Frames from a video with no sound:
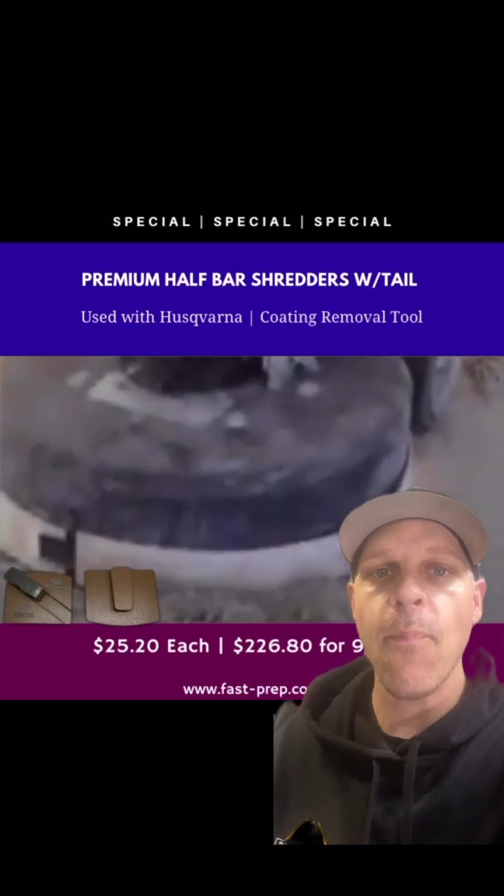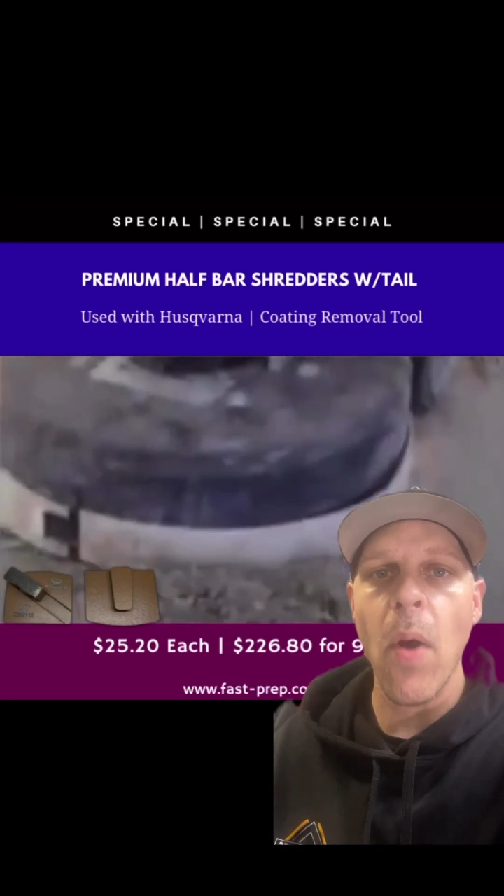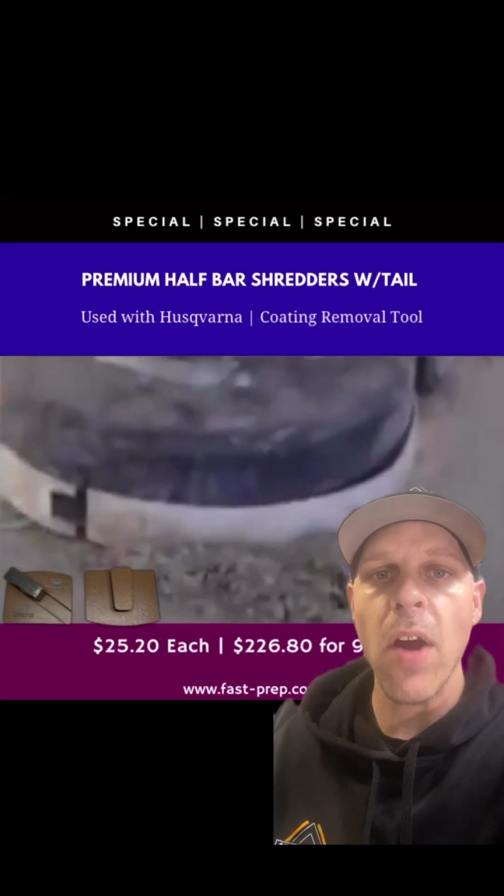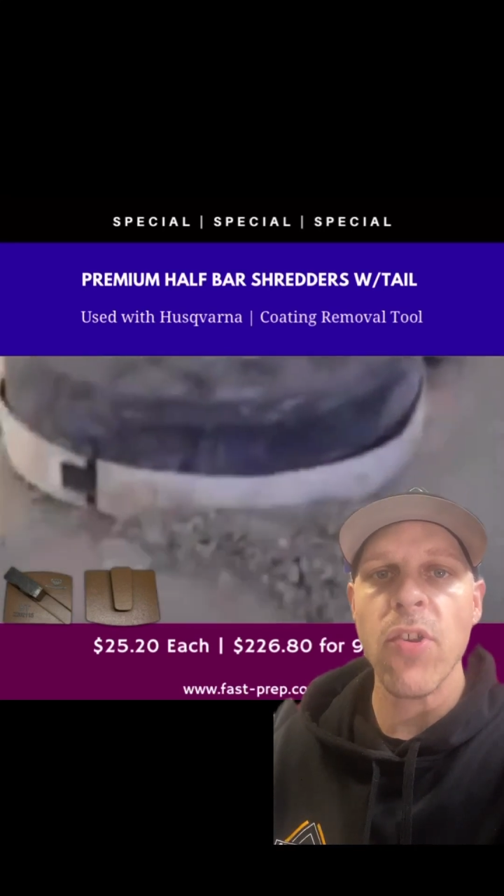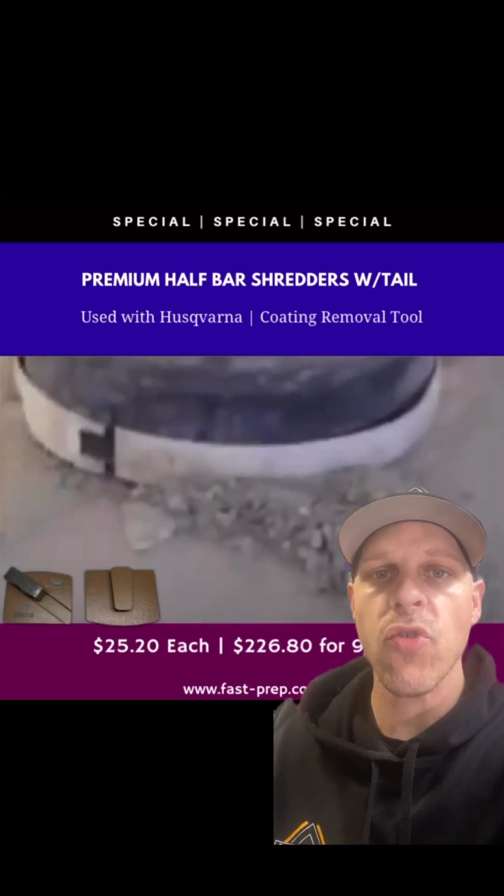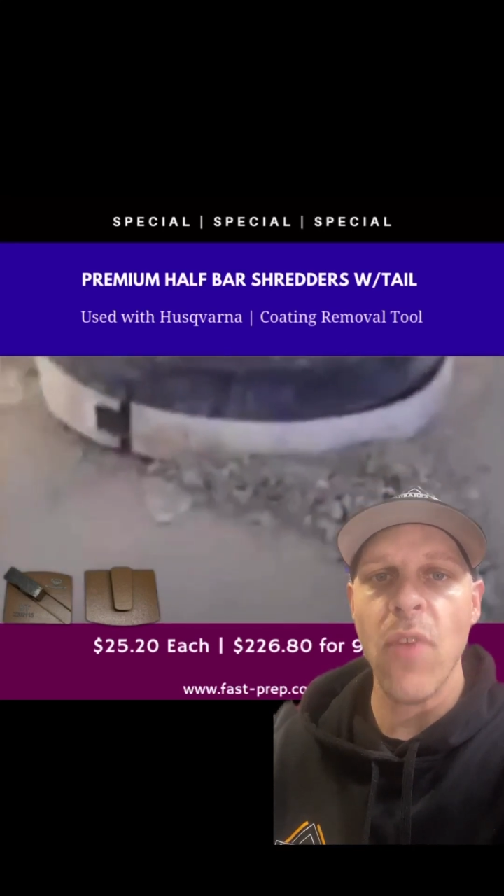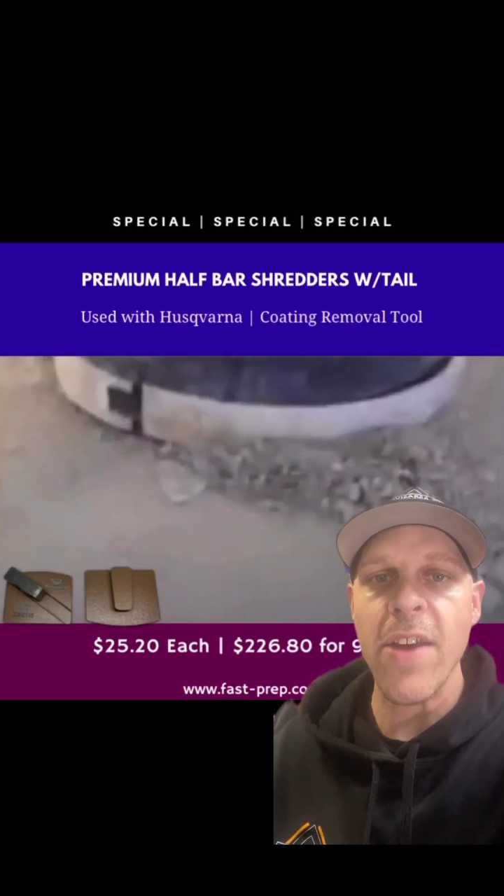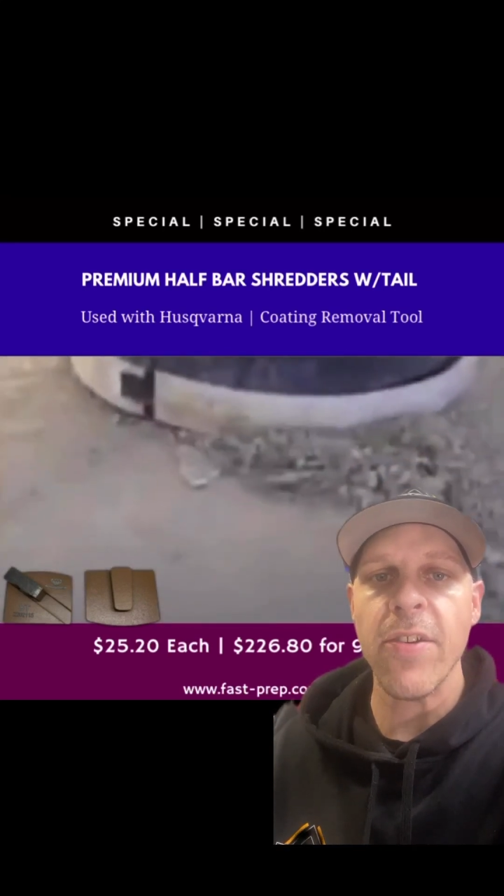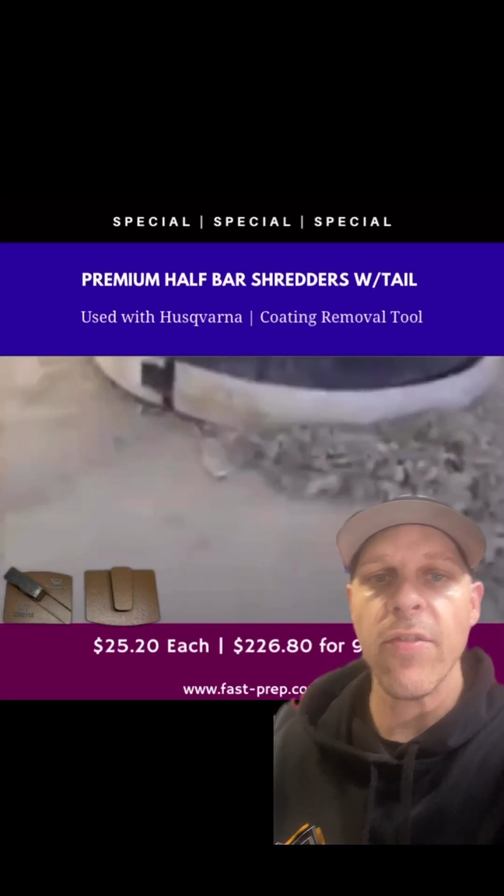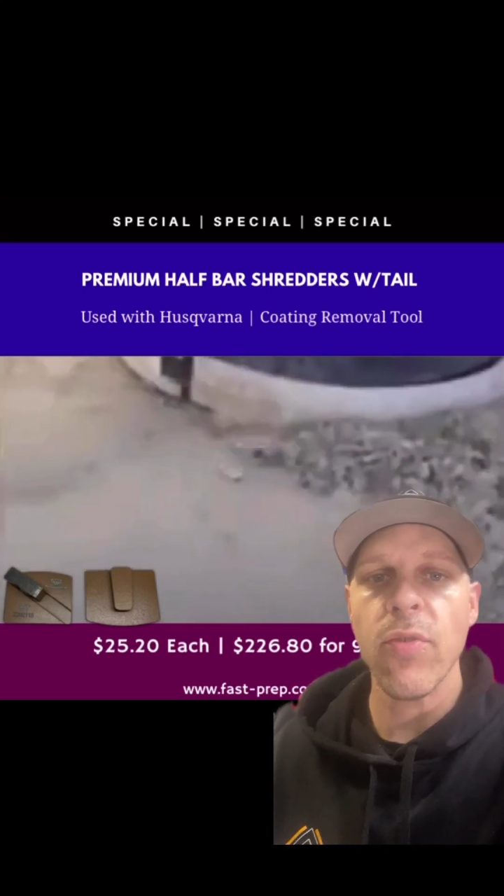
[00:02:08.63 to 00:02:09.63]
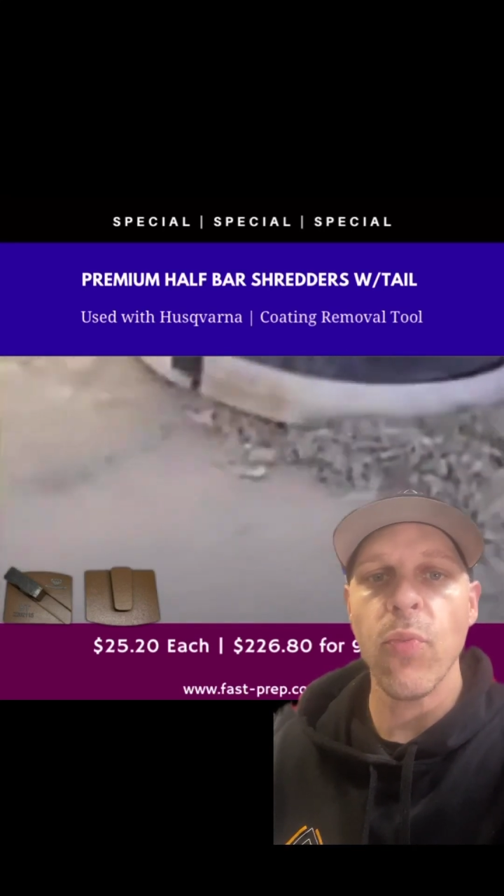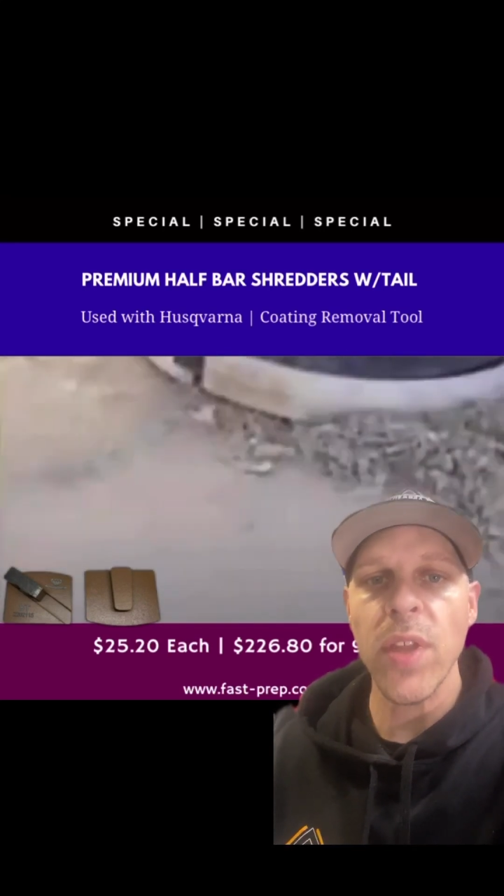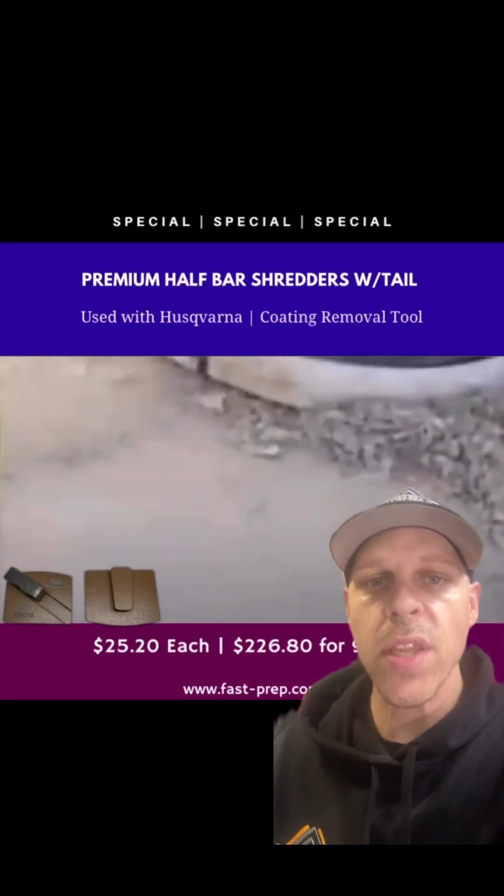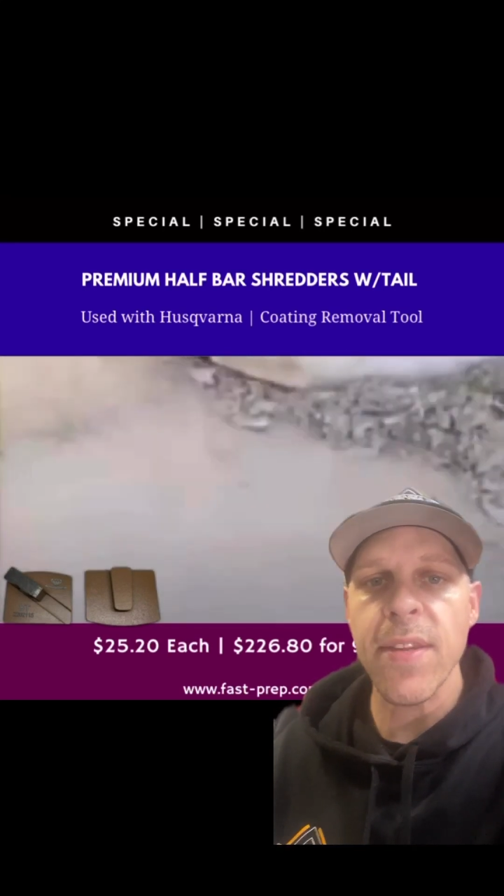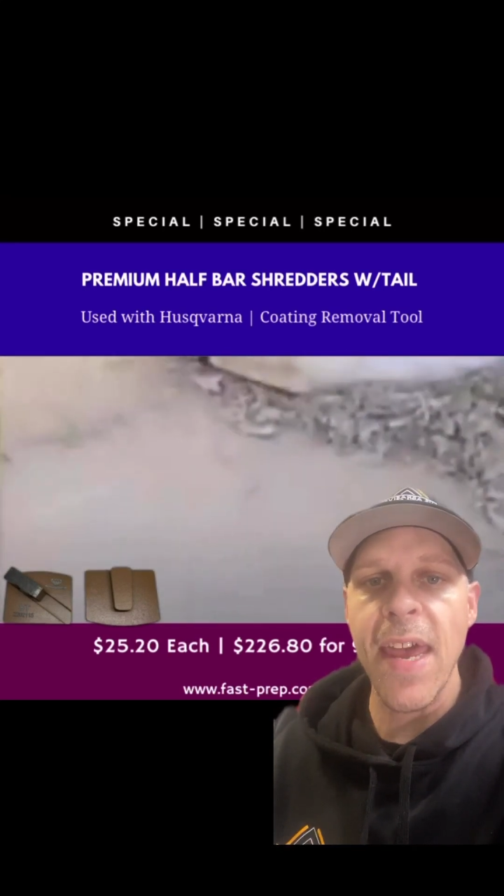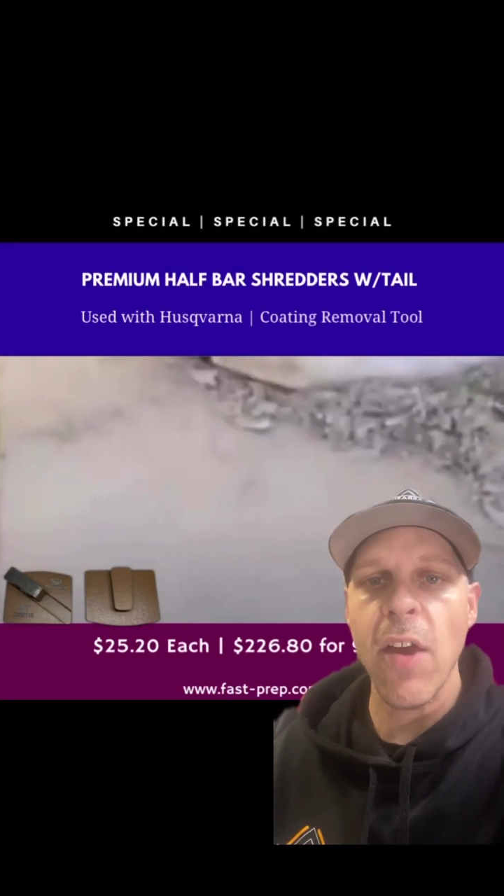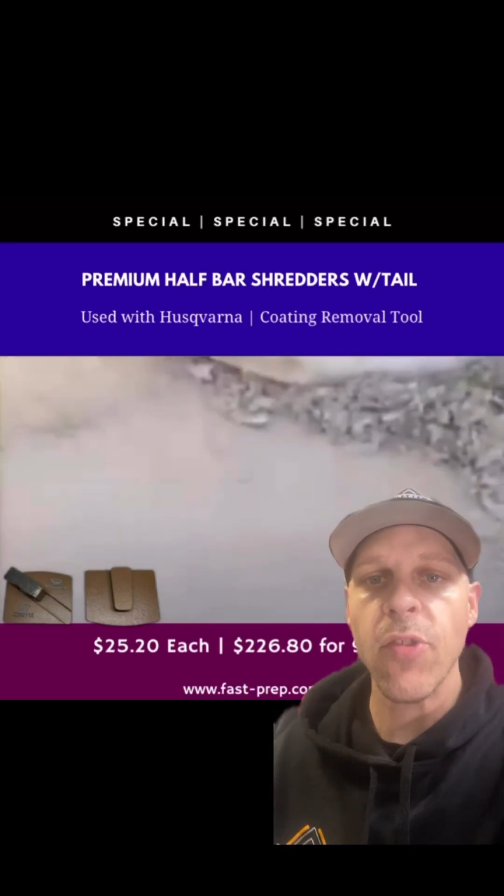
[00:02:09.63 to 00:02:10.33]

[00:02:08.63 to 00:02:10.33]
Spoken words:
bar shredders with the tail.